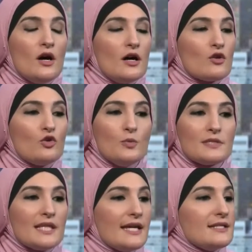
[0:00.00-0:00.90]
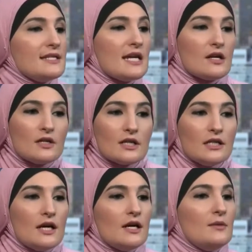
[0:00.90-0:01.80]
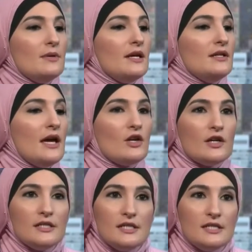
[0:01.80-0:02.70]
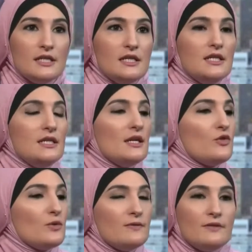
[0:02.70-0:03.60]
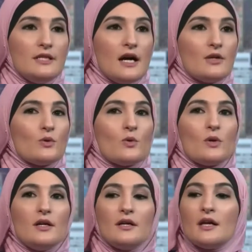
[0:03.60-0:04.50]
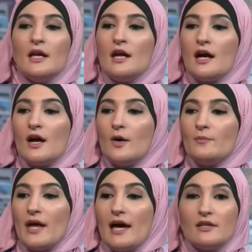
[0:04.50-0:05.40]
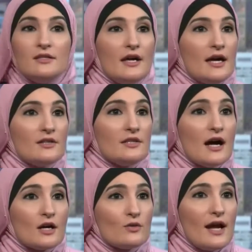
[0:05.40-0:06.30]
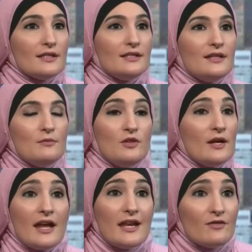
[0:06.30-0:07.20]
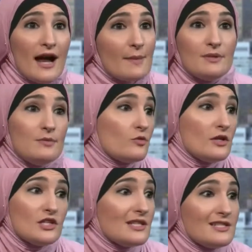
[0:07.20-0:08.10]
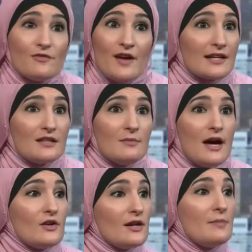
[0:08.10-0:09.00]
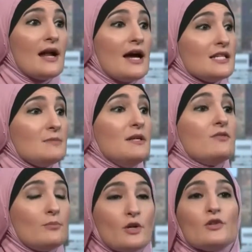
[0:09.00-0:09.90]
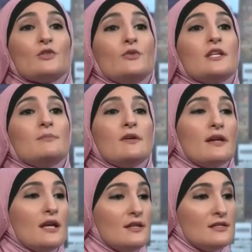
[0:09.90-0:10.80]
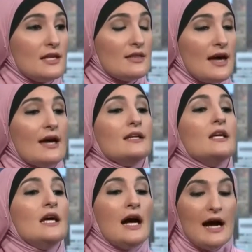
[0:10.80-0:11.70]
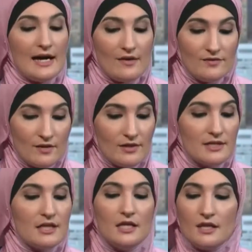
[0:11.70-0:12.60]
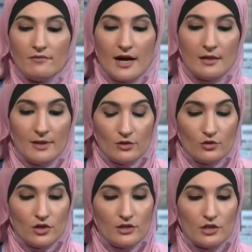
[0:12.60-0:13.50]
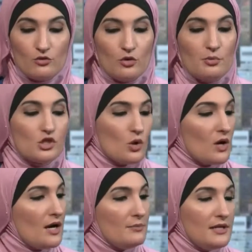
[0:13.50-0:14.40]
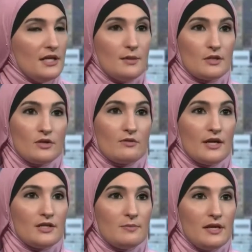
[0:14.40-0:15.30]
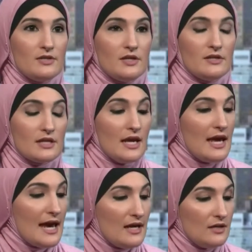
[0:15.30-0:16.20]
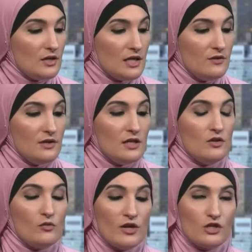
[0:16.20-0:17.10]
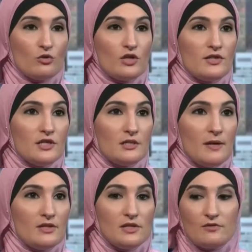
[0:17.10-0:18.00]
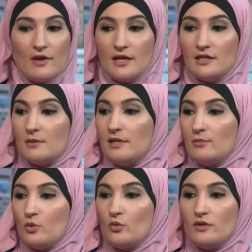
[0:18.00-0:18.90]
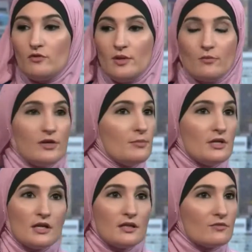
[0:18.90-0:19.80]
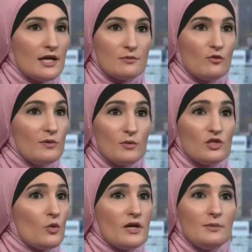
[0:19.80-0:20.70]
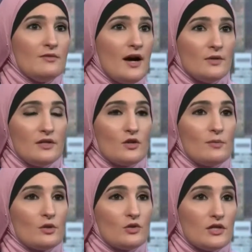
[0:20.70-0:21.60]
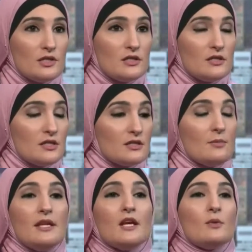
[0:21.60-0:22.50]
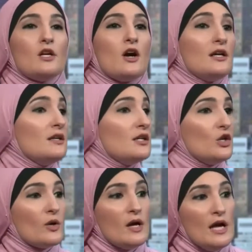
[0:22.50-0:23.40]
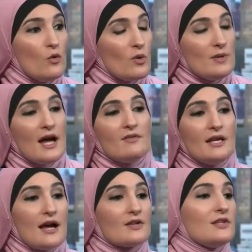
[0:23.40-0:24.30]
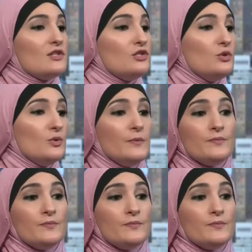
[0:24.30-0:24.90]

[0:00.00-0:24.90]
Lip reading: groups like Sierra Club and NRDC and 350.org at a DACA rally. And that never happened before. That's a fact of the matter. And I mean, I speak from personal experience that I have never seen environmental justice groups show up in immigrant rights spaces. And even in racial justice spaces, finding people the reproductive rights movement was nowhere to be found in the criminal justice system. And here we are, women having access to